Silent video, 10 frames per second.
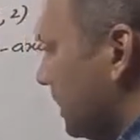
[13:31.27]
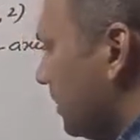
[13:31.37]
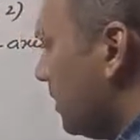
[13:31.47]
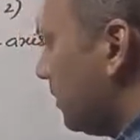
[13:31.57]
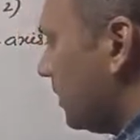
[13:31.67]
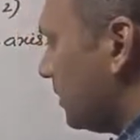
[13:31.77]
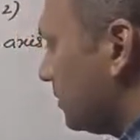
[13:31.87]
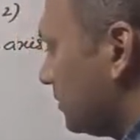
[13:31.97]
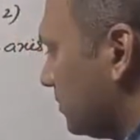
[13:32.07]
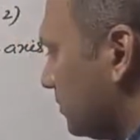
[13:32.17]
above 1.
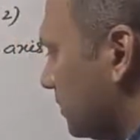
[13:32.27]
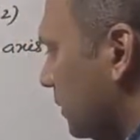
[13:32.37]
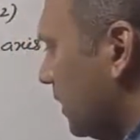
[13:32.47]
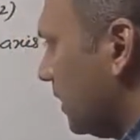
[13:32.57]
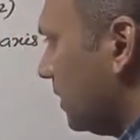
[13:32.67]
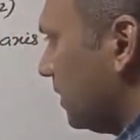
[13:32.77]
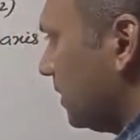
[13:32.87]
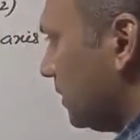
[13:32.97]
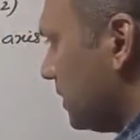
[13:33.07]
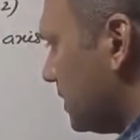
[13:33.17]
Okay,
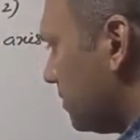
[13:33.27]
this is